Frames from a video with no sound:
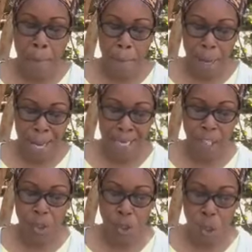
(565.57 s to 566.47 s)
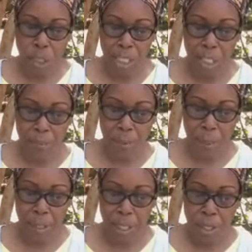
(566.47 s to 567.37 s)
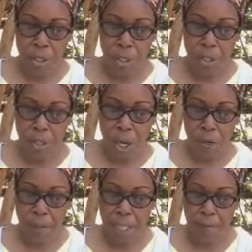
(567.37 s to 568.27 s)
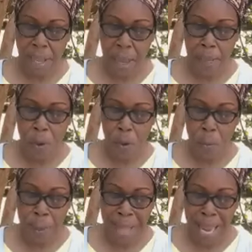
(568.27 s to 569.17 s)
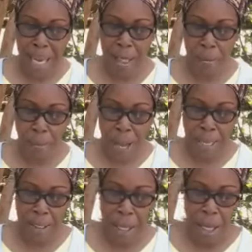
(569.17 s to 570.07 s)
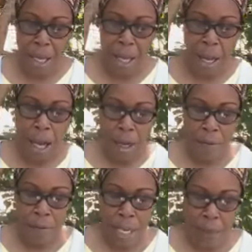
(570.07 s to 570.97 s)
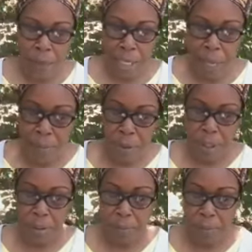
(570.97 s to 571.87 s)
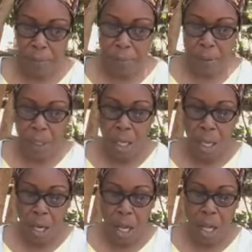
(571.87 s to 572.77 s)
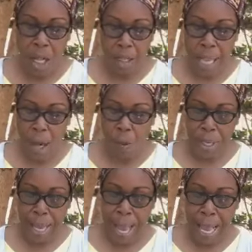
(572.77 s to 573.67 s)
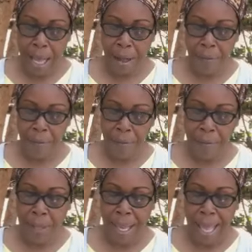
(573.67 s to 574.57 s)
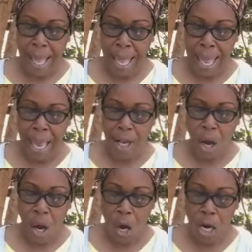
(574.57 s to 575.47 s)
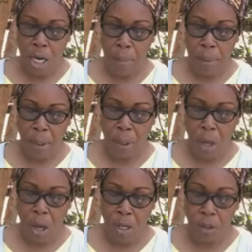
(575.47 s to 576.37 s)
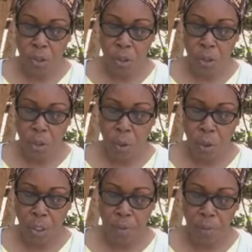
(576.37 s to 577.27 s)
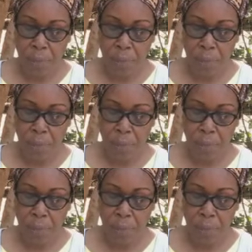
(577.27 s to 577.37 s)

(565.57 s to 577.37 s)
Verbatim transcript: body, soul, and spirit, to the service of Him who paid the price of their redemption. All that we have and are belongs to the Lord.